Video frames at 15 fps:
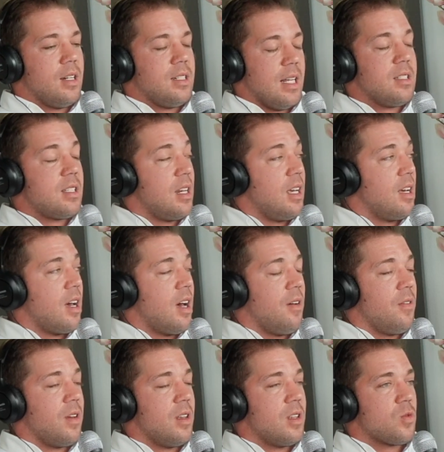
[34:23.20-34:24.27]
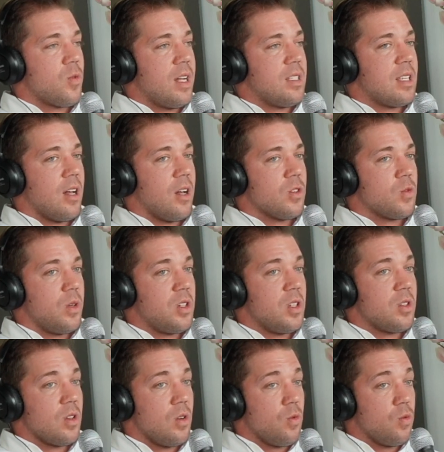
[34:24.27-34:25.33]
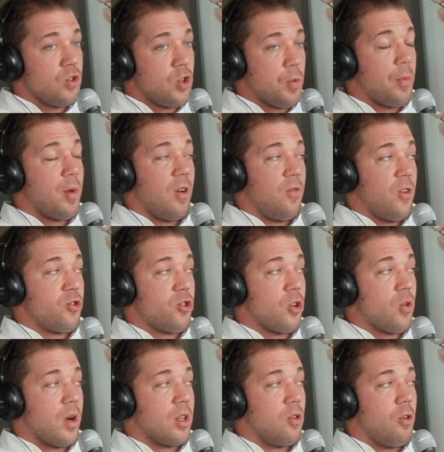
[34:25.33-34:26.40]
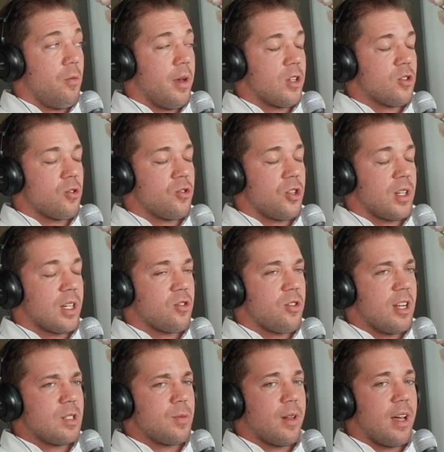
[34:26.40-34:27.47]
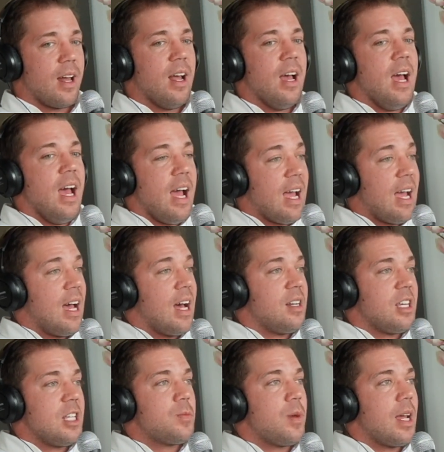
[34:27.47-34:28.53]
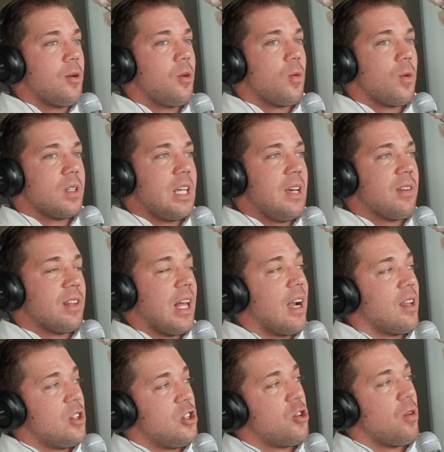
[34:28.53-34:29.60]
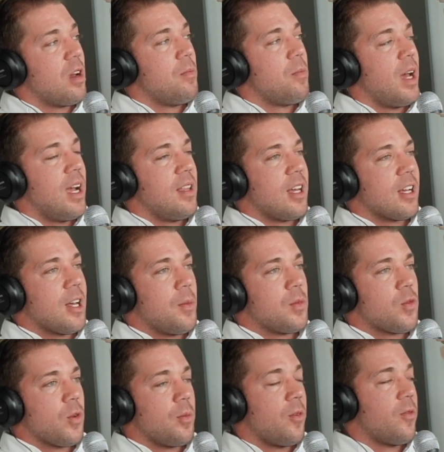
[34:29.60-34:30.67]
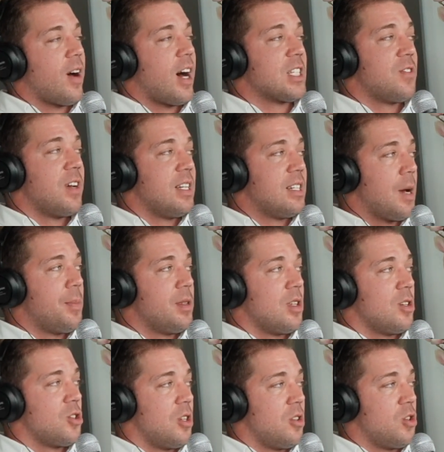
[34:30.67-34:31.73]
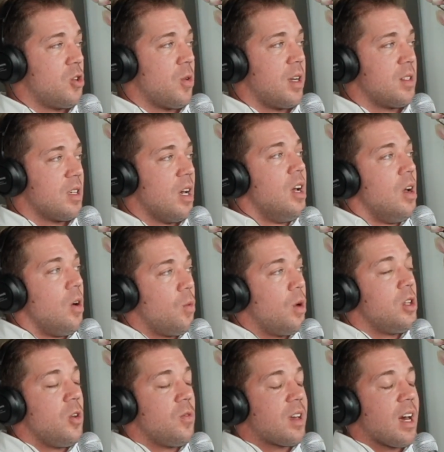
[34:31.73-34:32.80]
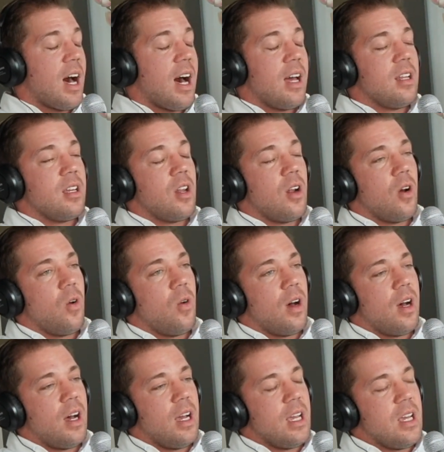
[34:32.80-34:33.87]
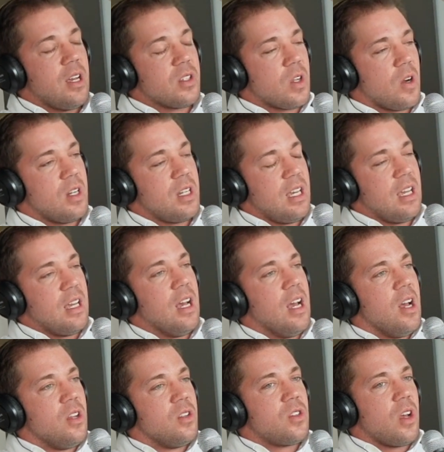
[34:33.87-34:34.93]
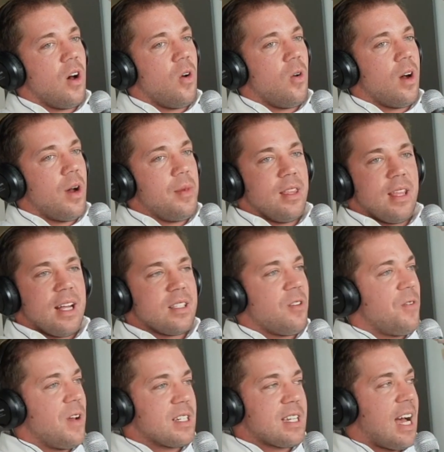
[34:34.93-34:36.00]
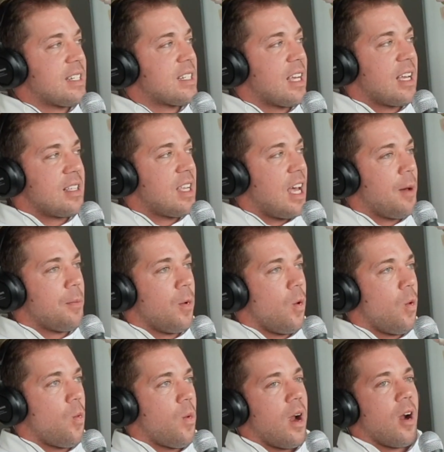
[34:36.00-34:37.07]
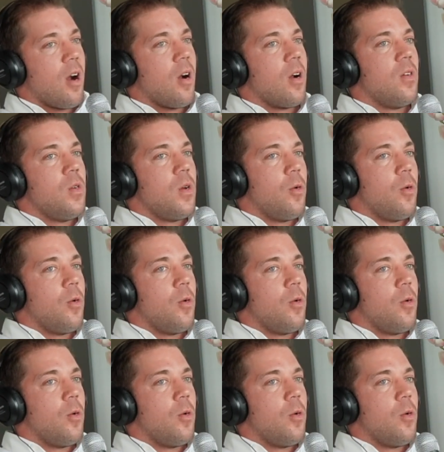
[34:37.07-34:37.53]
density of his red cells, which is super beneficial going into a big surgery like transplant. And he's been able to relieve a lot of the joint pain that comes from the phosphate deposition in the joints when you've got, ESRD. So, that's a fantastic example where,